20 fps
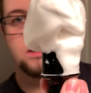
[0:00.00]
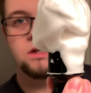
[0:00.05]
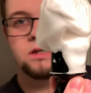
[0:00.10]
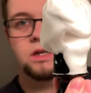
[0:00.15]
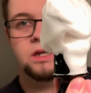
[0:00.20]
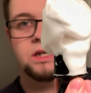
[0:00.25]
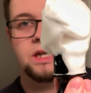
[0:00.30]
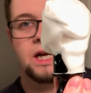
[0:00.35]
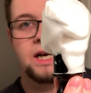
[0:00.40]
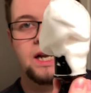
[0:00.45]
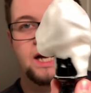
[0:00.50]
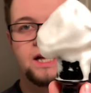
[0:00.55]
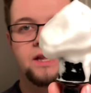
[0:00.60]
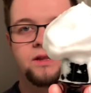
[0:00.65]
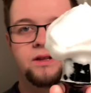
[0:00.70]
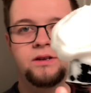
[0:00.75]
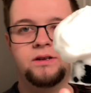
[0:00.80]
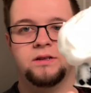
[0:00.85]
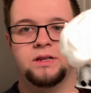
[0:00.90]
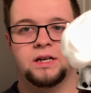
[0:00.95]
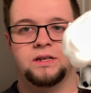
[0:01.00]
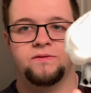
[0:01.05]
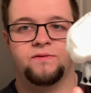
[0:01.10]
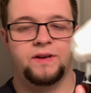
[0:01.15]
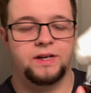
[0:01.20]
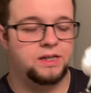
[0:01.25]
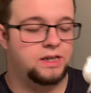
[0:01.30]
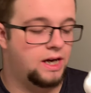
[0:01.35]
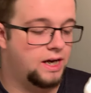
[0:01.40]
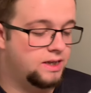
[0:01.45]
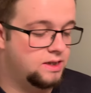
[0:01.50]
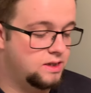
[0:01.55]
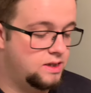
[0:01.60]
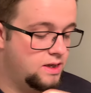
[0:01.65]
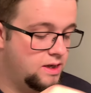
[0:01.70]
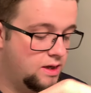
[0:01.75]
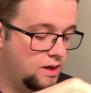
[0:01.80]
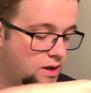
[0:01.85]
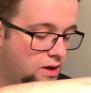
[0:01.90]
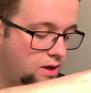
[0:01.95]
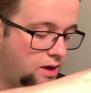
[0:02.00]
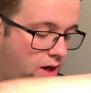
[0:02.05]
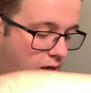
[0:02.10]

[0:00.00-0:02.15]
Look at that lather, that's fantastic.